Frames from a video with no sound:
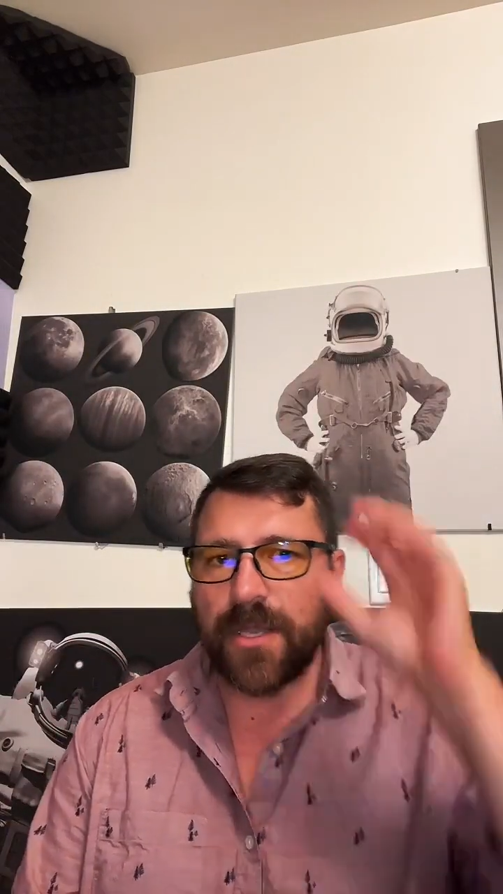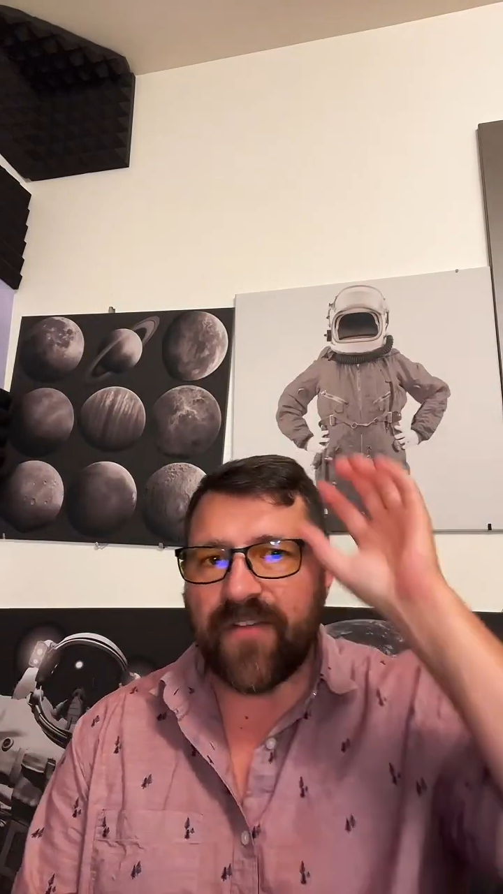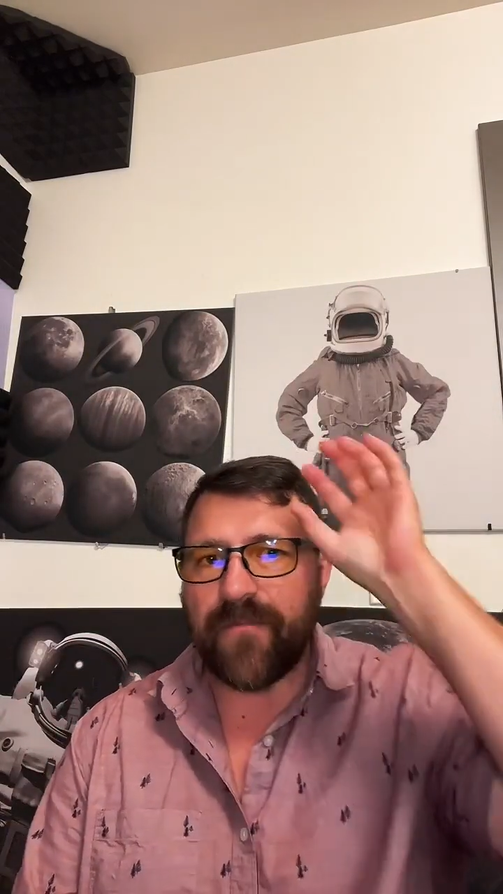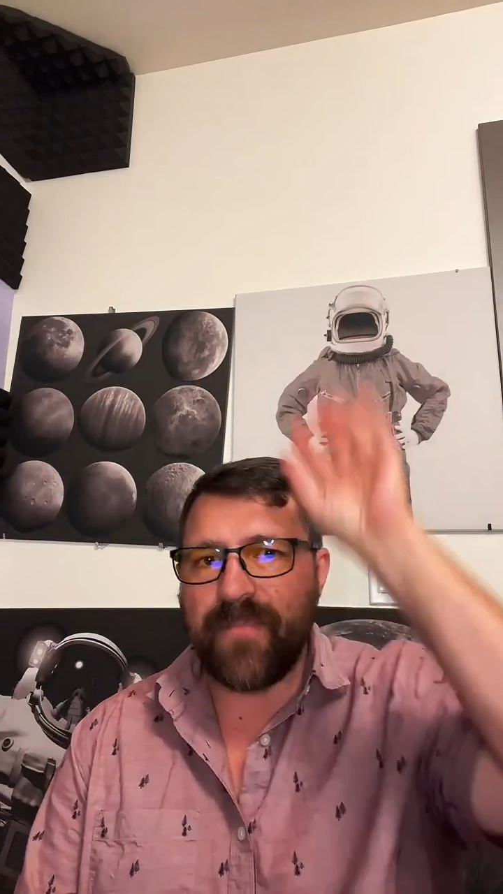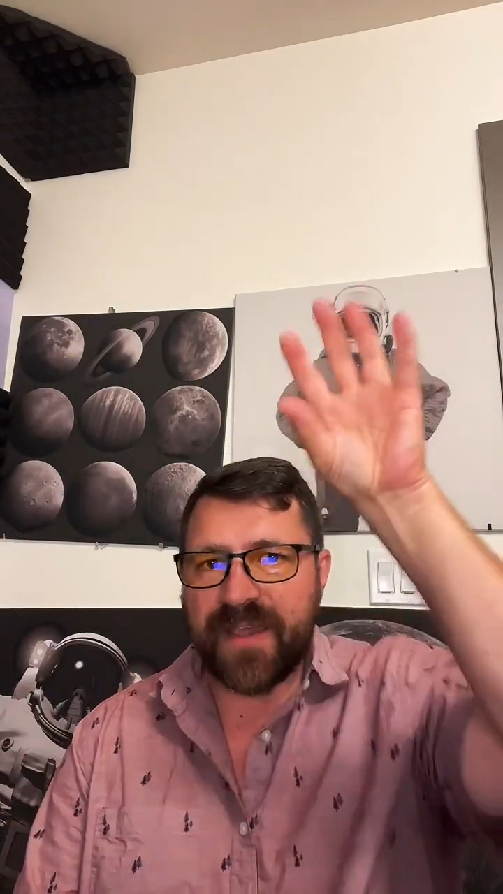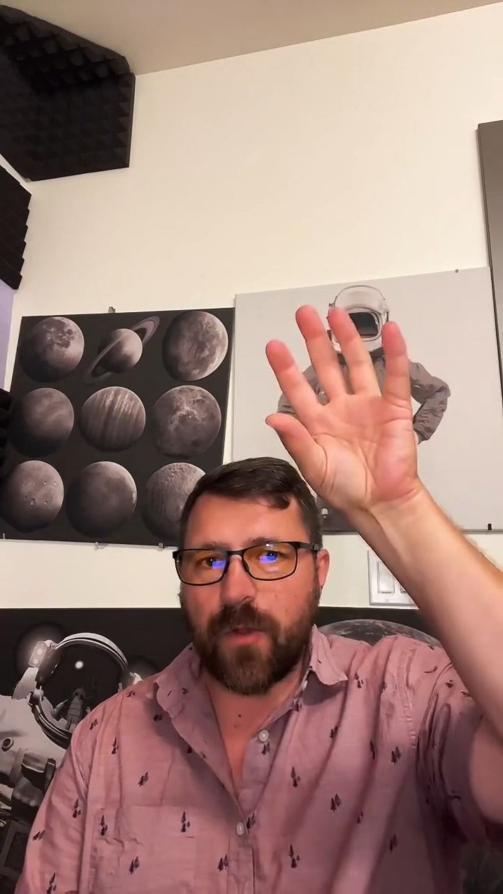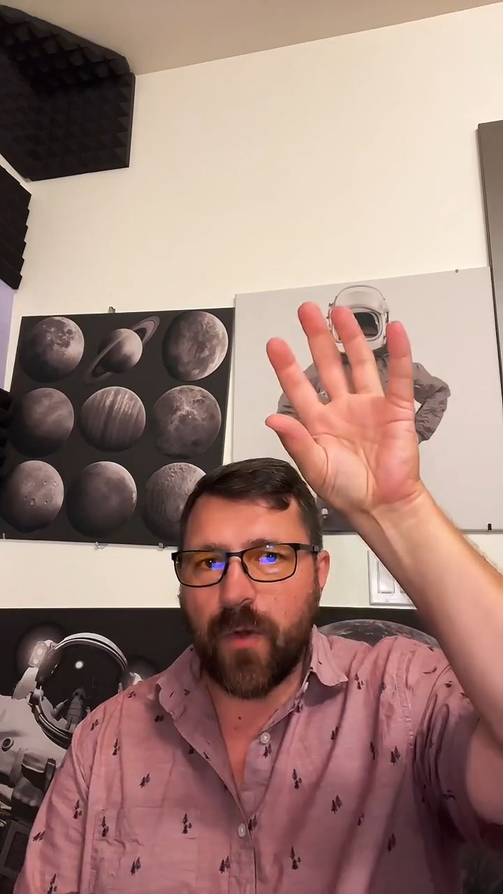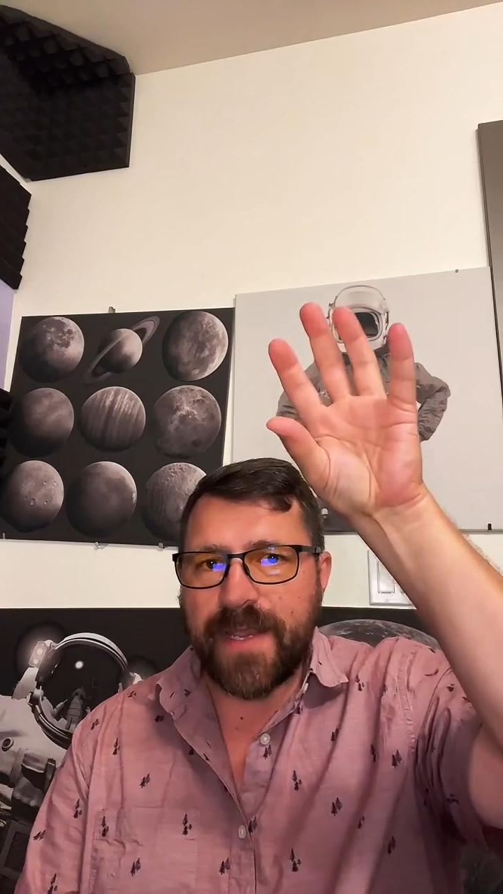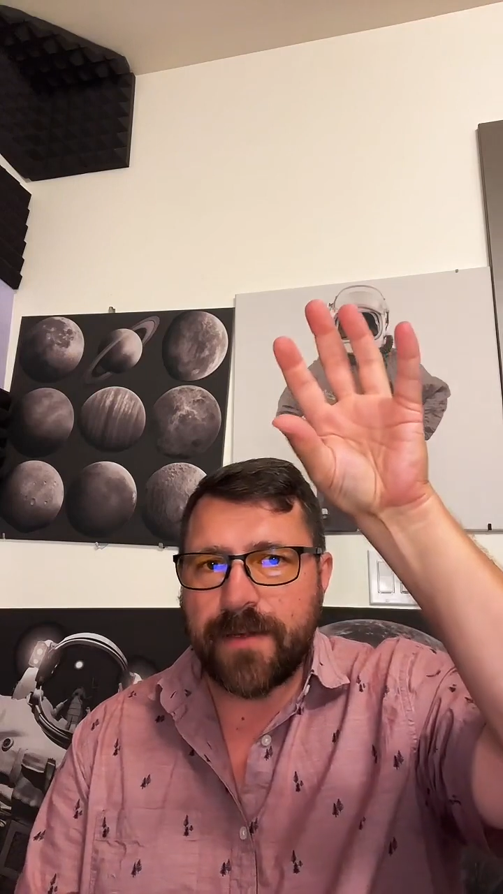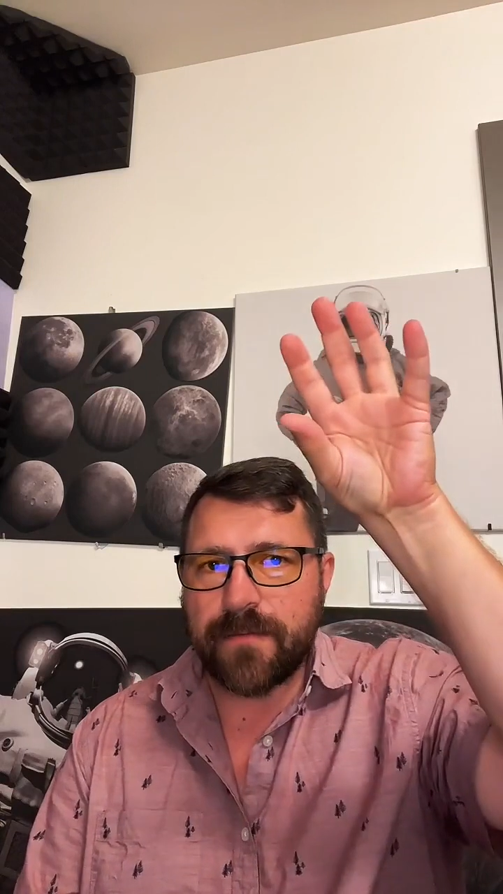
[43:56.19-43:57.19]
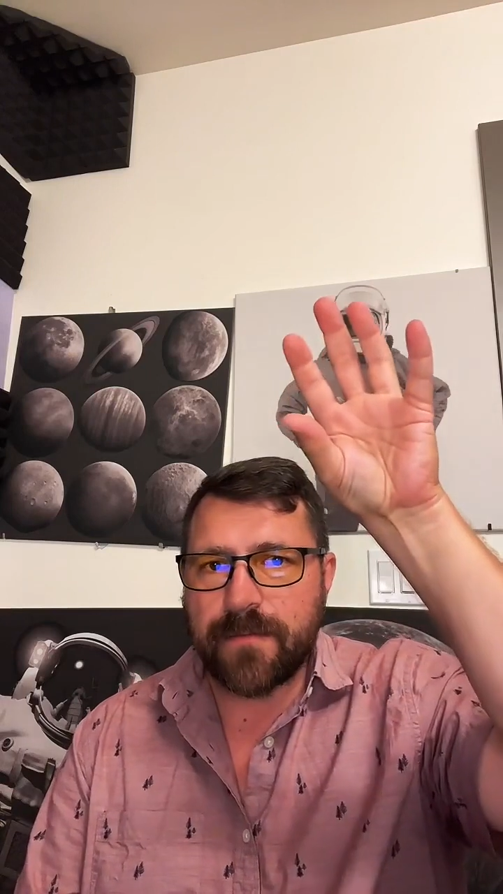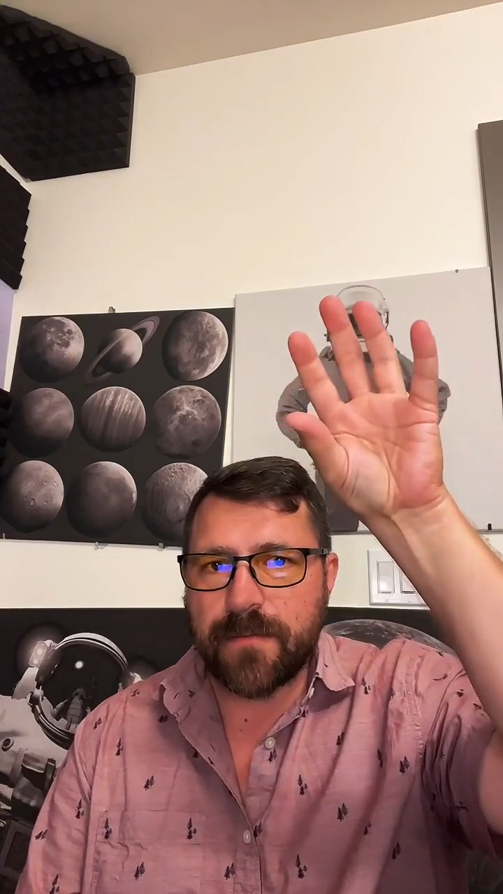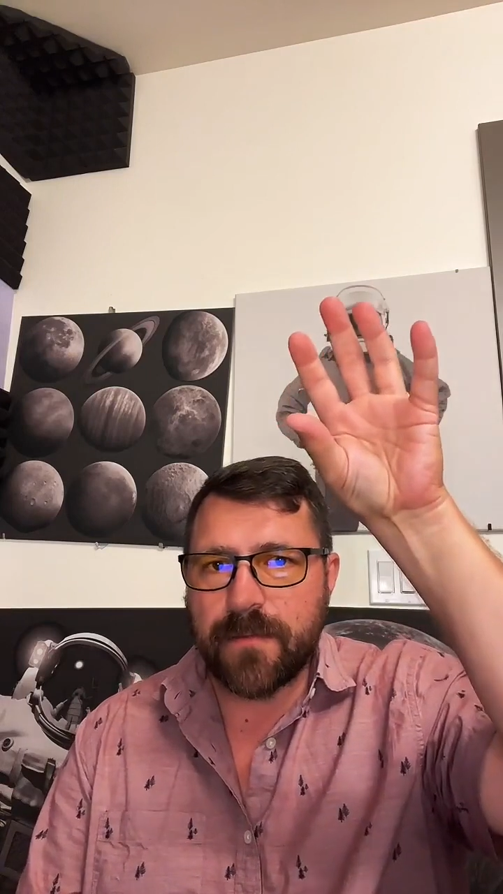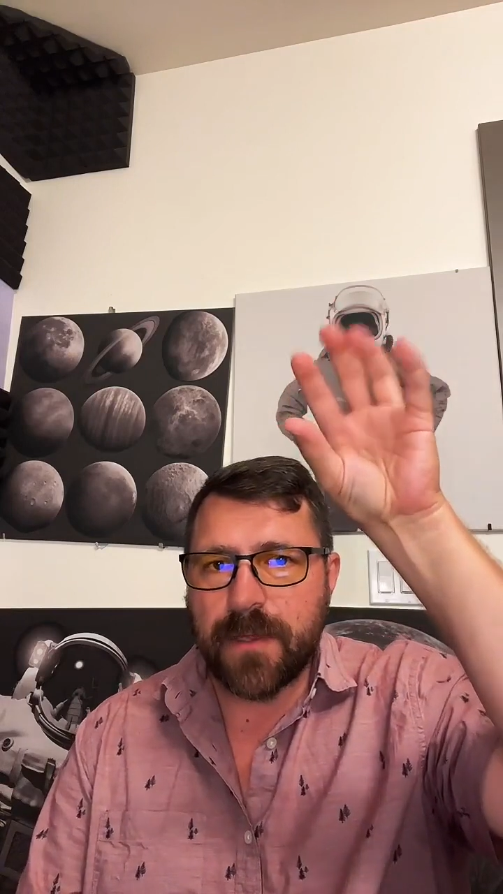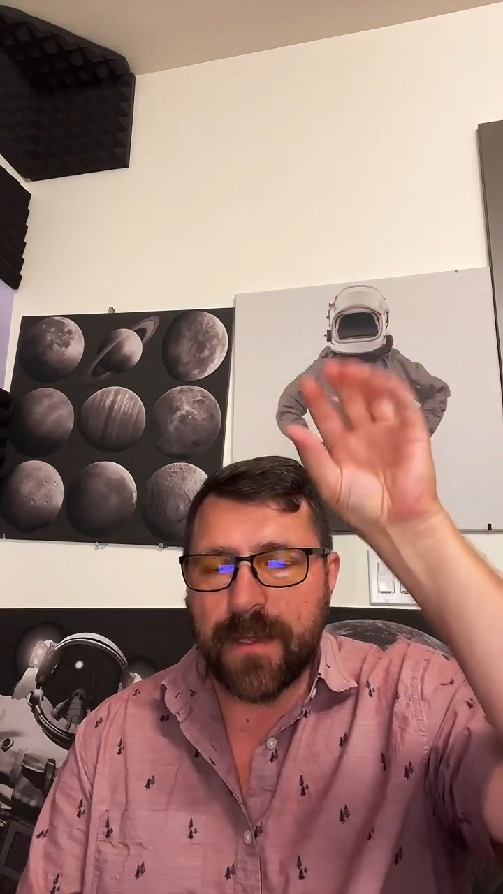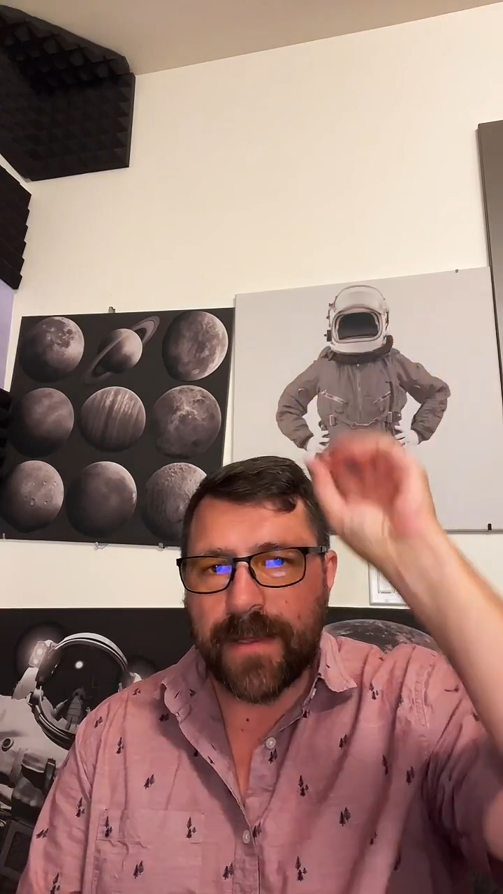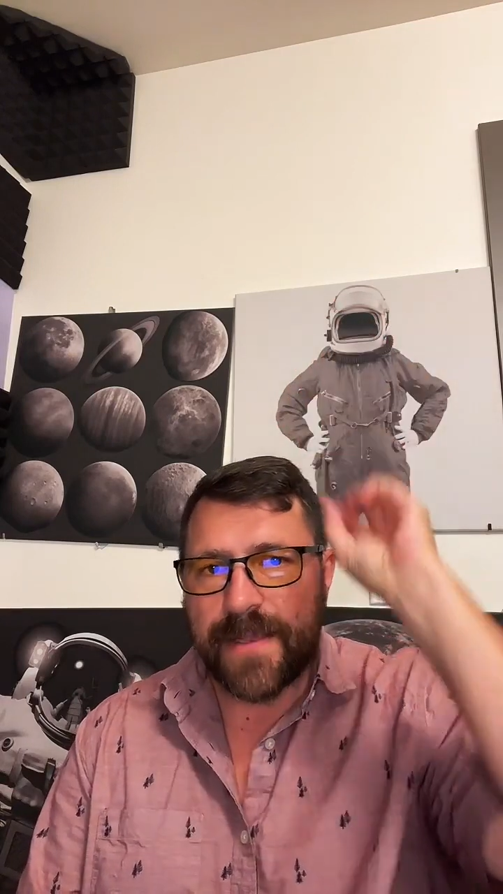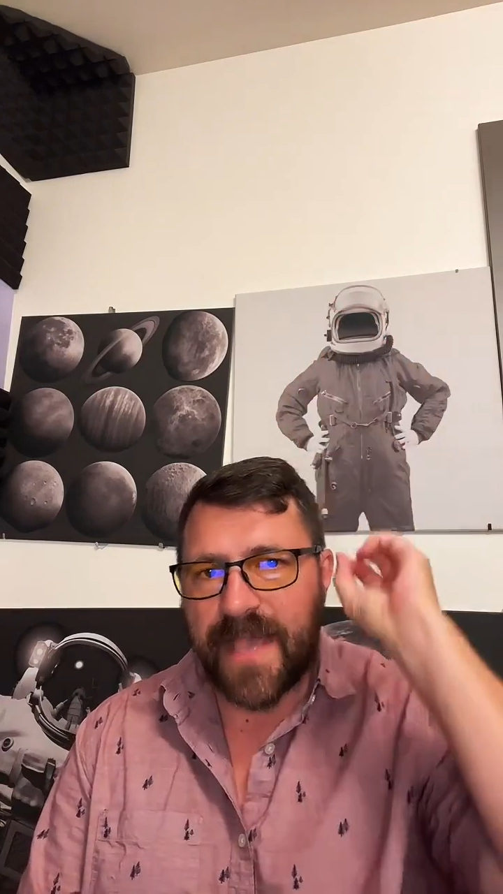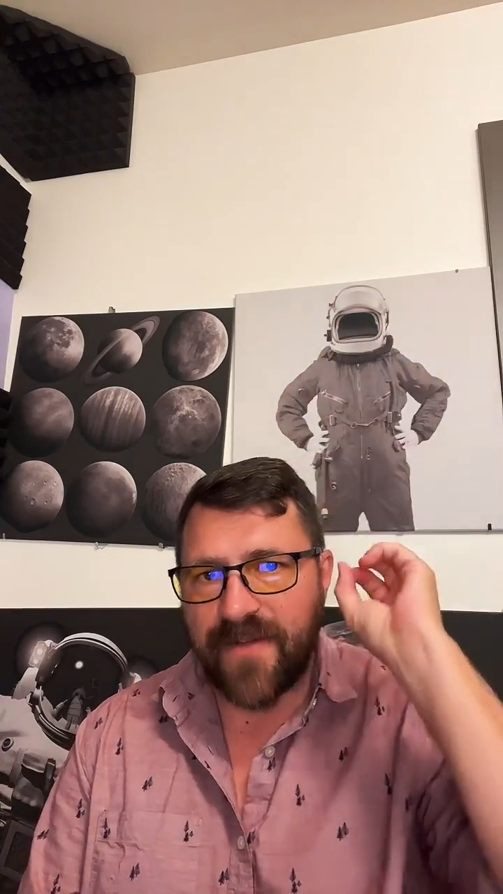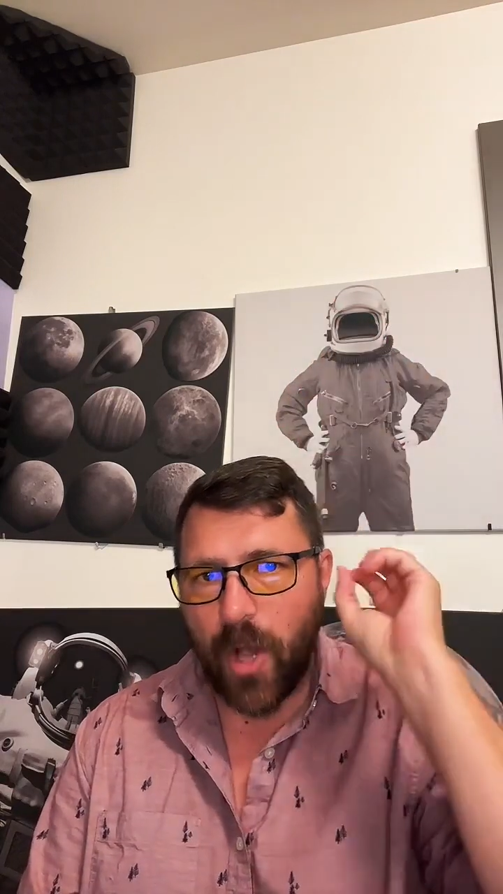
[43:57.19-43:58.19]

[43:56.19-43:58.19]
You have Bitcoin, you